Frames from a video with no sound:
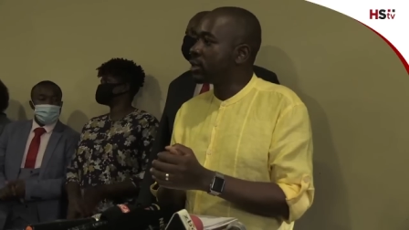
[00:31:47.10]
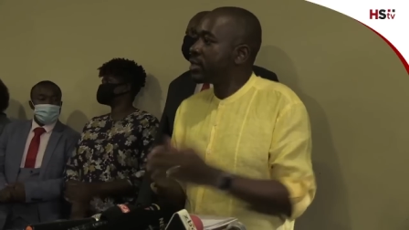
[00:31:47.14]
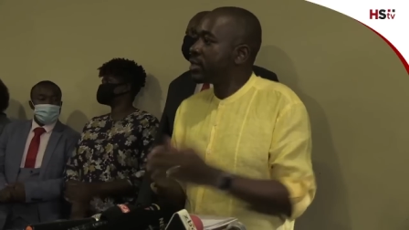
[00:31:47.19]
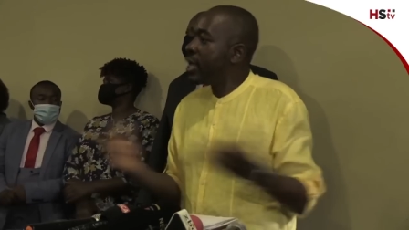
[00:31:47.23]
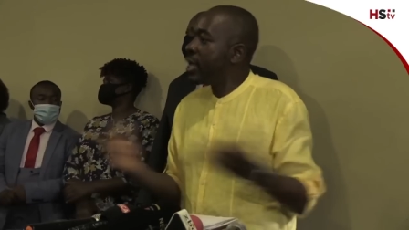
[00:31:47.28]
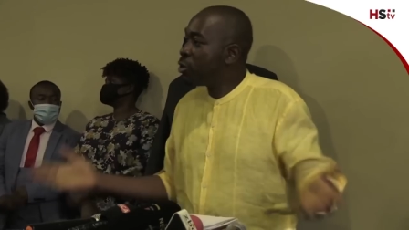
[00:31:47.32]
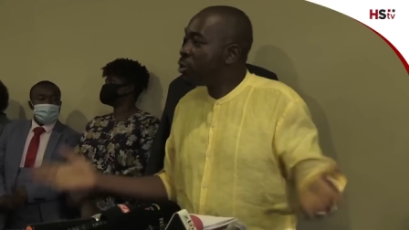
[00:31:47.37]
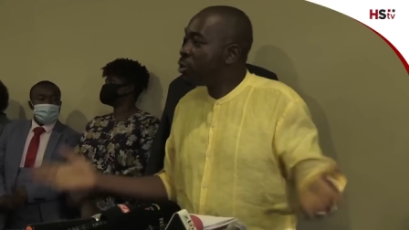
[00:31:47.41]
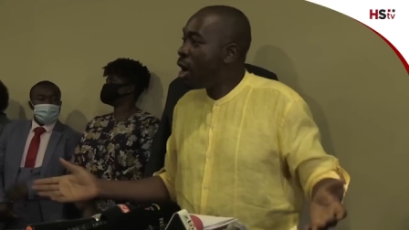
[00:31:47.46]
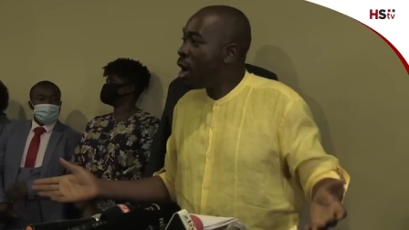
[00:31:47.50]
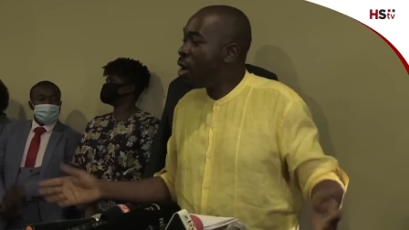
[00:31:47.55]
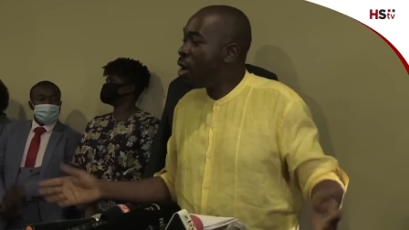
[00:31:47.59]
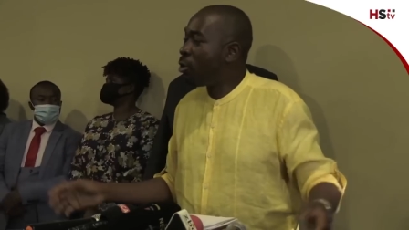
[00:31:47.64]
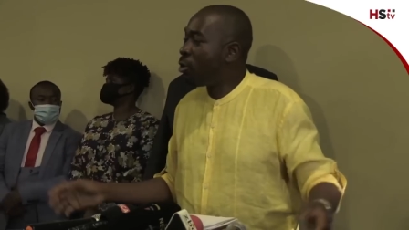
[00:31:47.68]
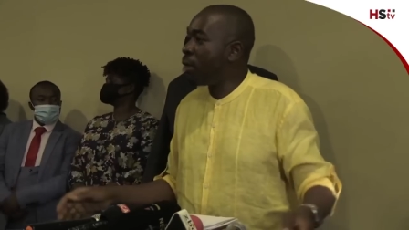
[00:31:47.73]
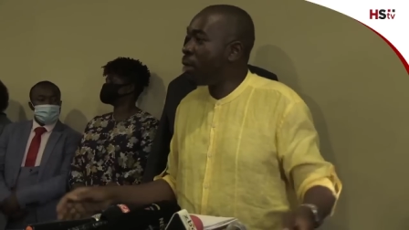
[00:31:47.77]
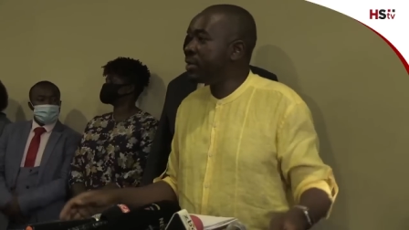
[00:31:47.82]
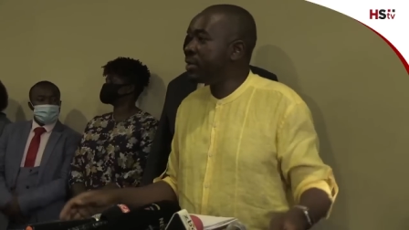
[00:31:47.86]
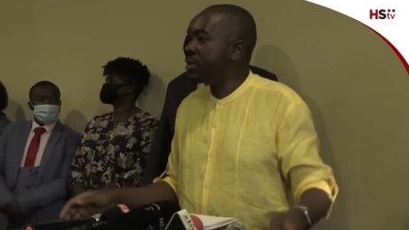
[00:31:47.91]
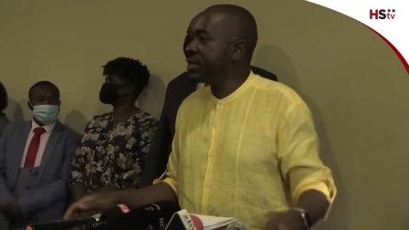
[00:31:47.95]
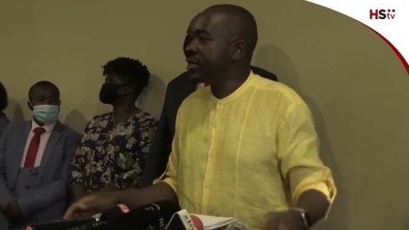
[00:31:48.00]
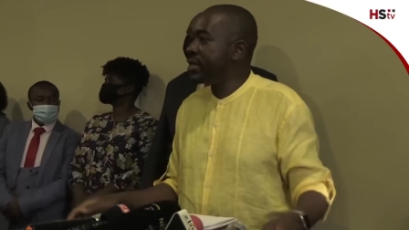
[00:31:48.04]
They know our
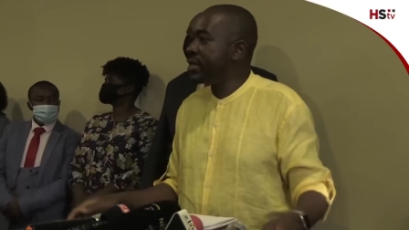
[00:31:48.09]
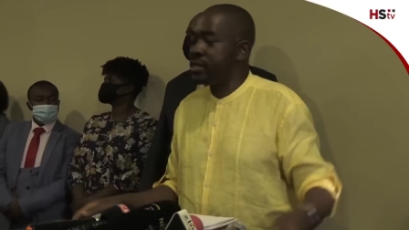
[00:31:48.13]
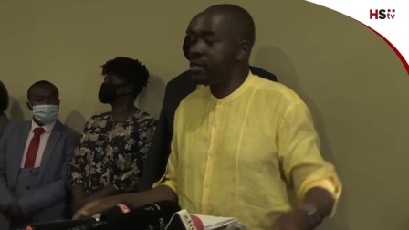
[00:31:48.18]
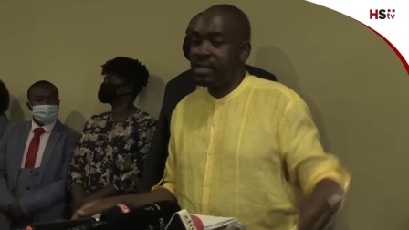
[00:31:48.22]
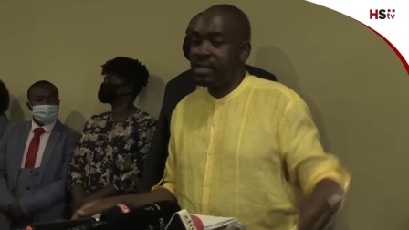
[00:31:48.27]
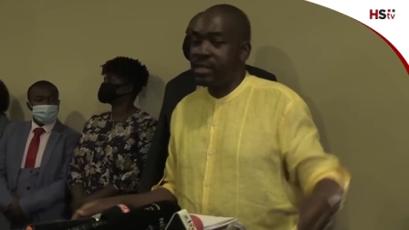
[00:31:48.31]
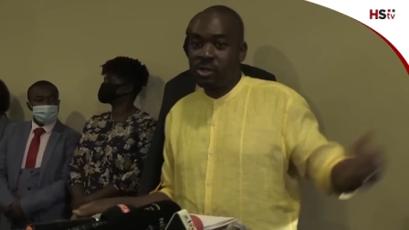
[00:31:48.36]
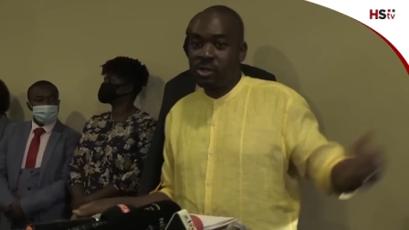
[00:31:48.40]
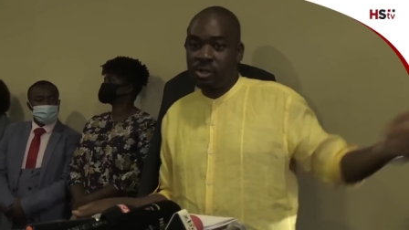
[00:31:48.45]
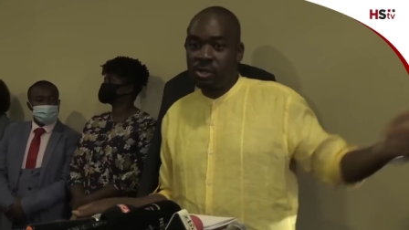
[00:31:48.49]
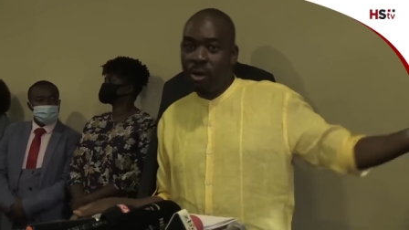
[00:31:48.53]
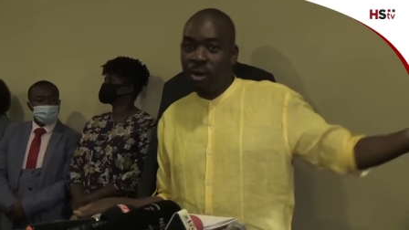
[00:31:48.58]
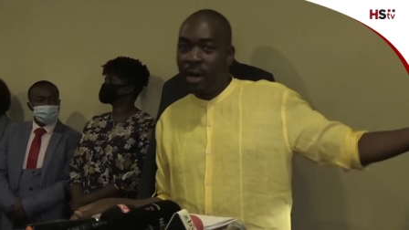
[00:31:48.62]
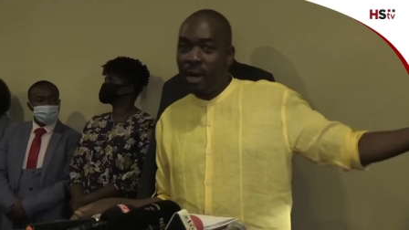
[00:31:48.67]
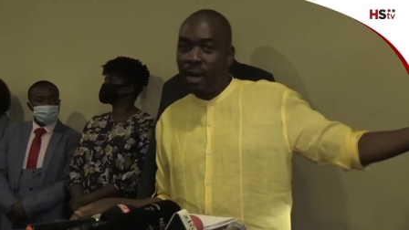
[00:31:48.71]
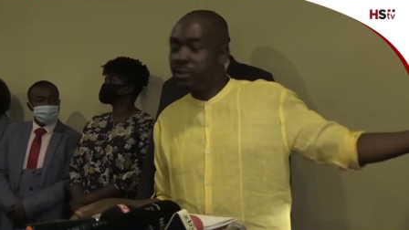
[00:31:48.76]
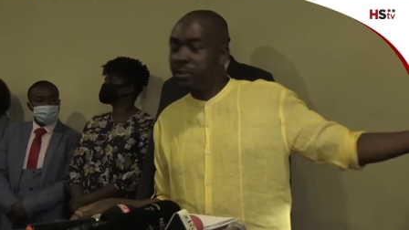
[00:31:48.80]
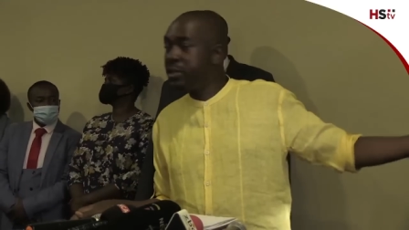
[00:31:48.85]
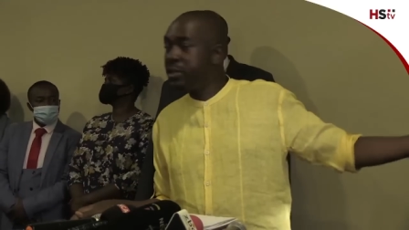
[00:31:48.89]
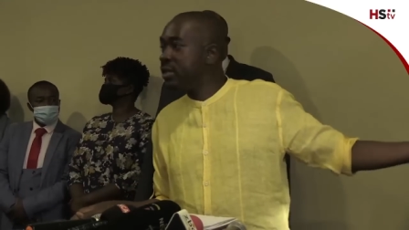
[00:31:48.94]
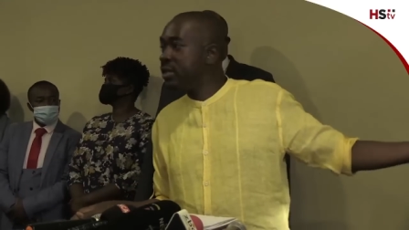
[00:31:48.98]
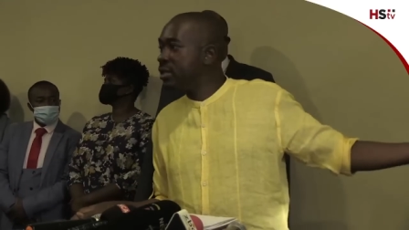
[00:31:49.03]
competencies. They saw
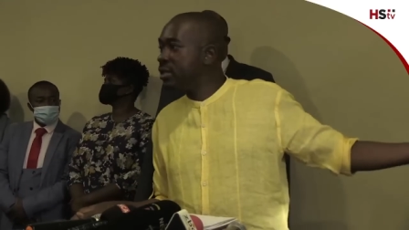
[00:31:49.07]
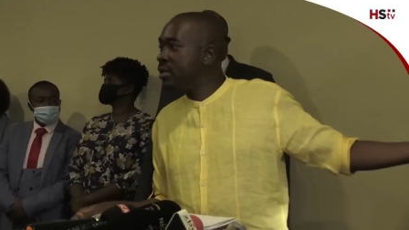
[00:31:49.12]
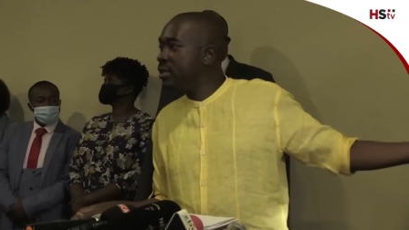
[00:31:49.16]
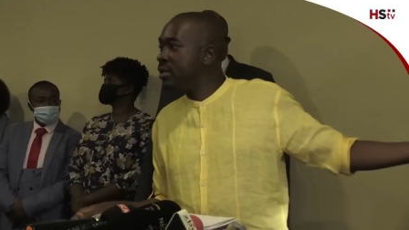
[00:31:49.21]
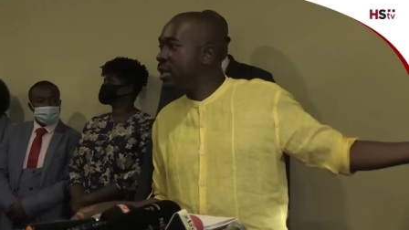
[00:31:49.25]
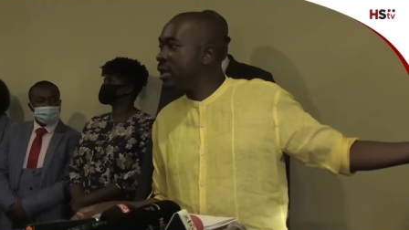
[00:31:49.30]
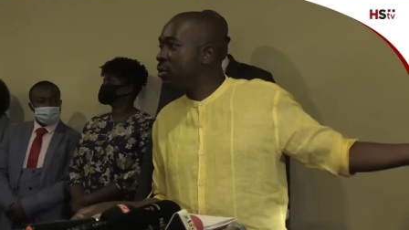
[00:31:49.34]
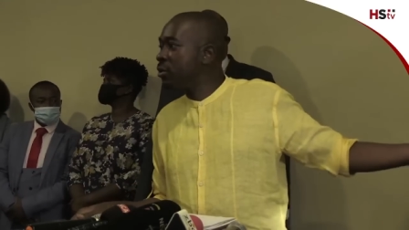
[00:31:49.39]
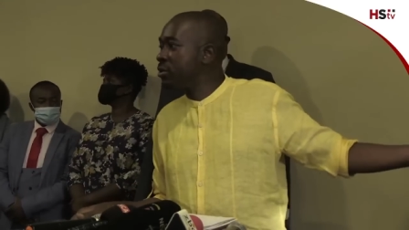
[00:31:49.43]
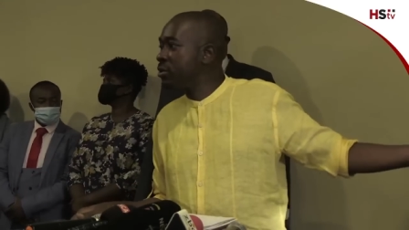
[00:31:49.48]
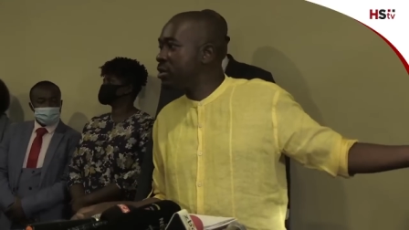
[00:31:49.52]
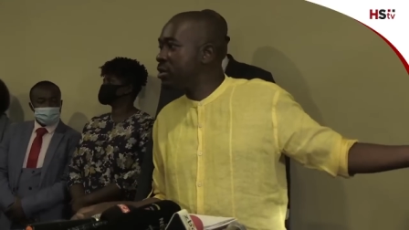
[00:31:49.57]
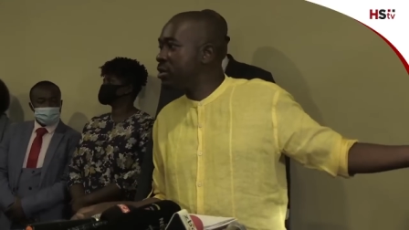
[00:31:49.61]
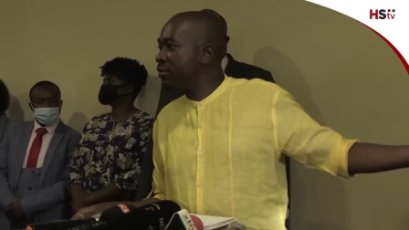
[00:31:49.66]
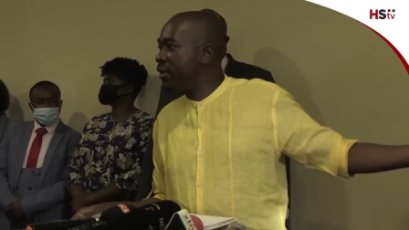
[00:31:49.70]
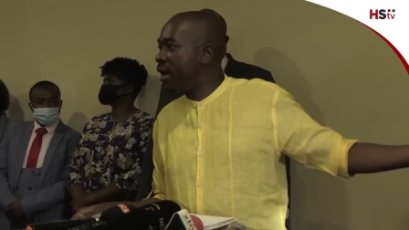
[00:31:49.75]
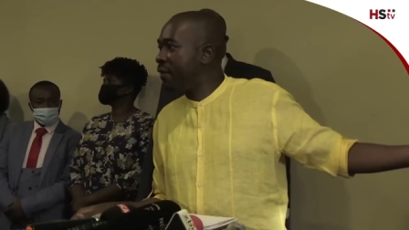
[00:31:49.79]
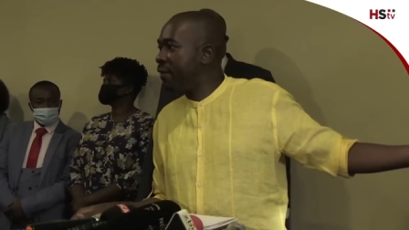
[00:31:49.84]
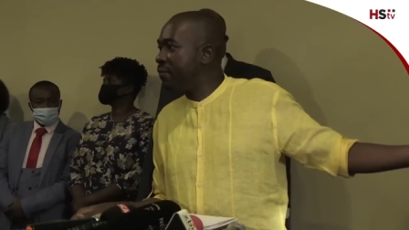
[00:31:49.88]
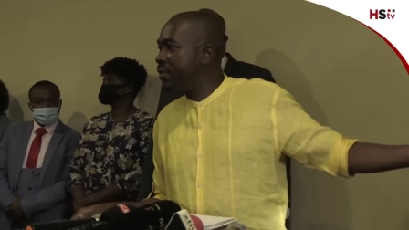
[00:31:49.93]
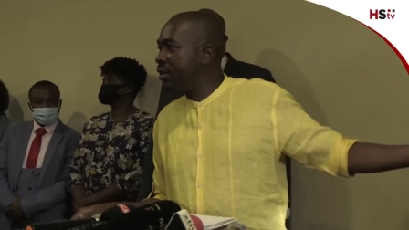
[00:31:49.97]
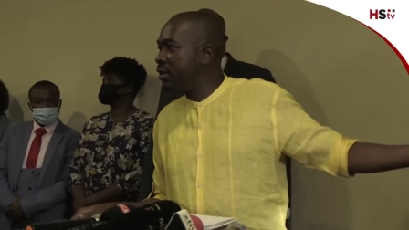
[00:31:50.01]
what we did in the inclusive
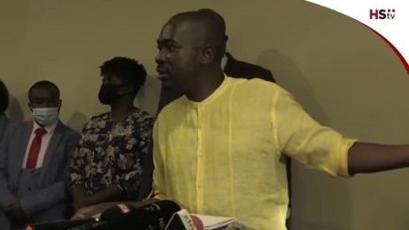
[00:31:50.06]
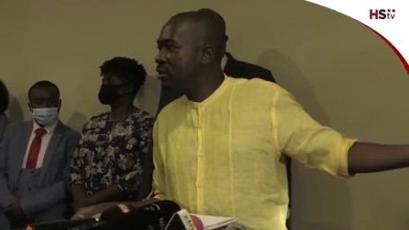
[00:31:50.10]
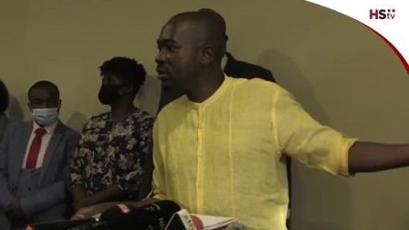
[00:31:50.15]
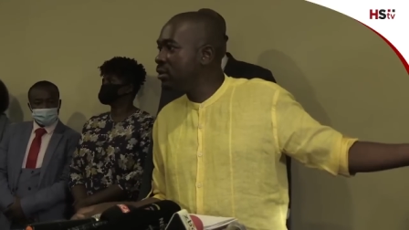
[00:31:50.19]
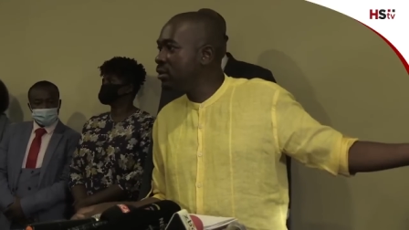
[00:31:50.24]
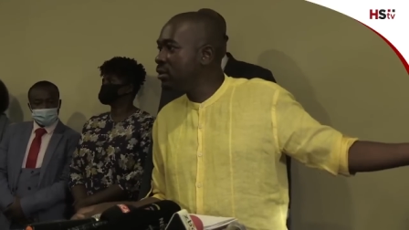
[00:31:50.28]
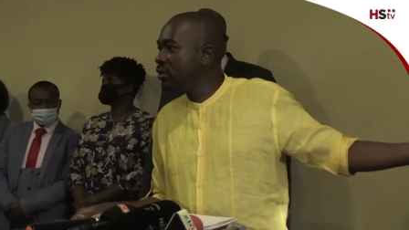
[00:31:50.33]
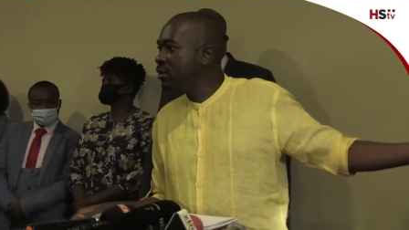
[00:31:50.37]
government.